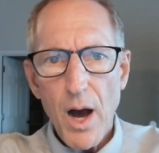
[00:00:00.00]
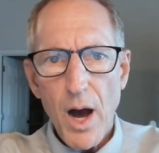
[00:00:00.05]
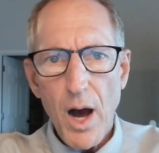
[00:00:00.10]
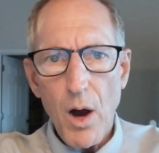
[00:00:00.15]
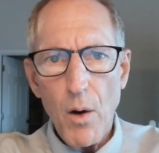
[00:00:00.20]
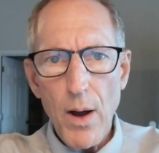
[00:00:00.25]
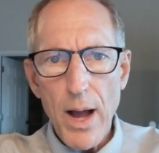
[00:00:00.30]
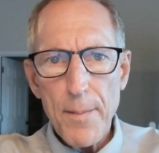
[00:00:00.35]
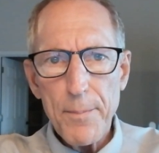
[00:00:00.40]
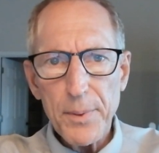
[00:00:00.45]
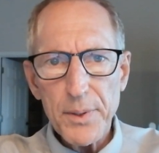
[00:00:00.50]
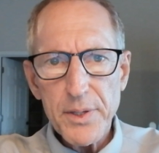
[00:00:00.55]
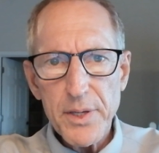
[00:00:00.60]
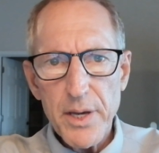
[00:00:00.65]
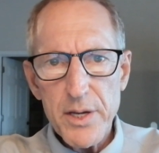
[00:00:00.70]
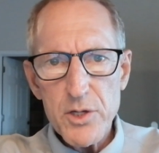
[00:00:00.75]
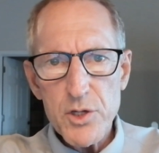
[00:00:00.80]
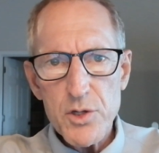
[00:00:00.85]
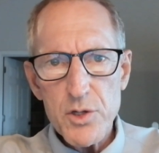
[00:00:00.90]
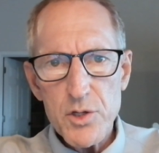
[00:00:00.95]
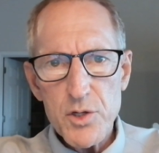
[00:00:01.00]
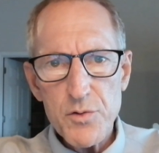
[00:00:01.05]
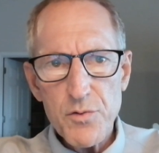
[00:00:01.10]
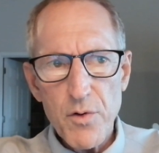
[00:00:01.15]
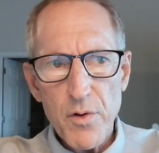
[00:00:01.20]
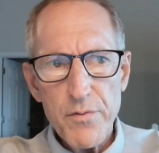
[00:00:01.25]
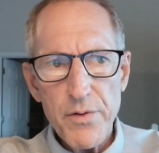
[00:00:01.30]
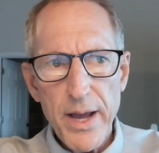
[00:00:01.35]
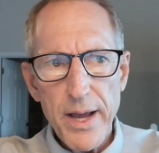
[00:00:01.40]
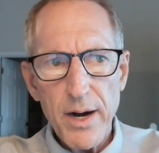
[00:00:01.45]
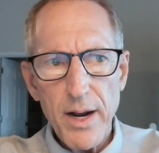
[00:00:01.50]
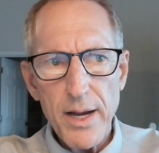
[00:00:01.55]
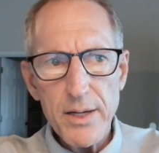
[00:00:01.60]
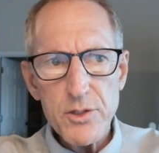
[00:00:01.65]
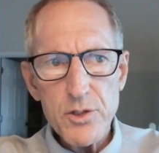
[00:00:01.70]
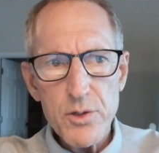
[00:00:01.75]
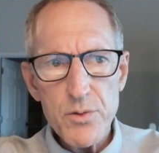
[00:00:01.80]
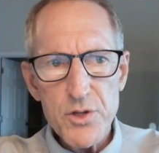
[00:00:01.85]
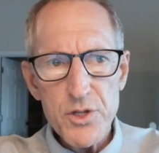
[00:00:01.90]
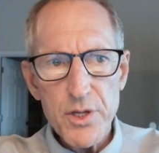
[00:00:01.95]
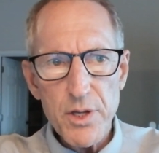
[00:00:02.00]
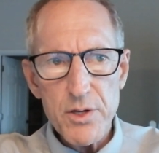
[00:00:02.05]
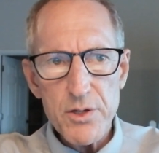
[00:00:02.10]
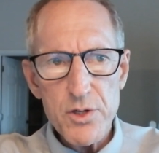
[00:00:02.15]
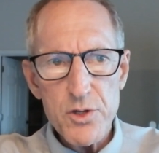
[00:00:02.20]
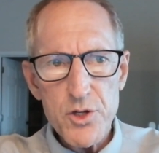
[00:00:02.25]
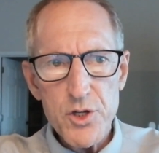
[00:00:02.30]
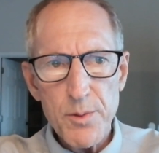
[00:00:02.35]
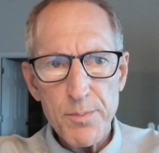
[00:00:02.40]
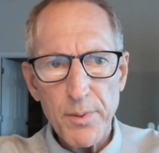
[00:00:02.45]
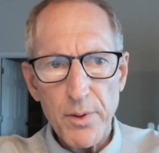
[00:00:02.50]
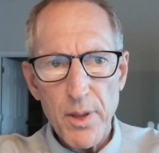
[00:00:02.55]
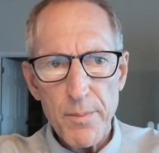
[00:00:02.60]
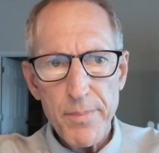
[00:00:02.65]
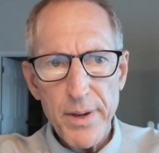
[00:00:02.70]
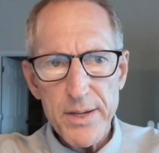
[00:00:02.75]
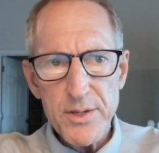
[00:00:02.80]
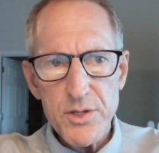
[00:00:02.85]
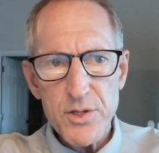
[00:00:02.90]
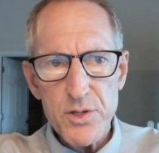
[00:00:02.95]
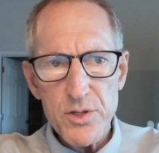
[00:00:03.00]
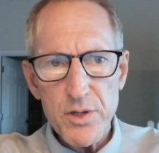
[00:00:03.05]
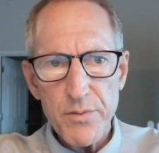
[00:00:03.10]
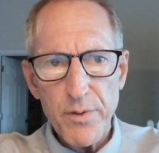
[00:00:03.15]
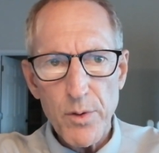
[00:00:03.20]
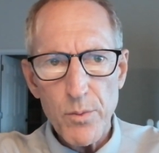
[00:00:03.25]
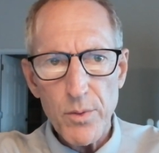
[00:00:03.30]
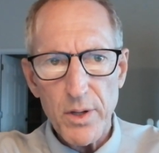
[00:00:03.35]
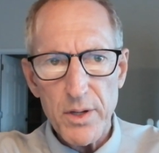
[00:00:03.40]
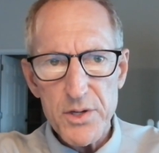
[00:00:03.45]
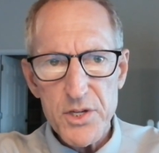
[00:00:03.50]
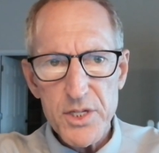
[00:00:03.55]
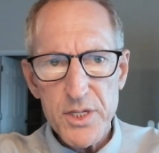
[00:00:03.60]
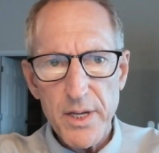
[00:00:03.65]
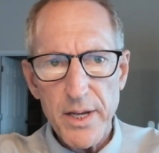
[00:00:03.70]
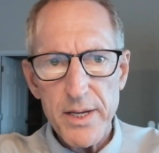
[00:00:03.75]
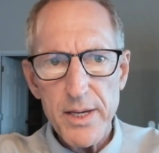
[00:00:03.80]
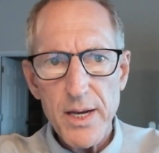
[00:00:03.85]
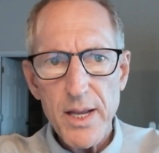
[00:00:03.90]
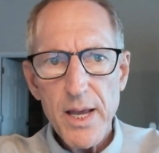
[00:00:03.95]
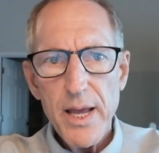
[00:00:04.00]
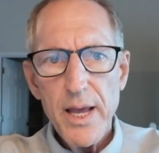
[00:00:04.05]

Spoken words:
all applications for VanUATU citizenship on the basis of a real estate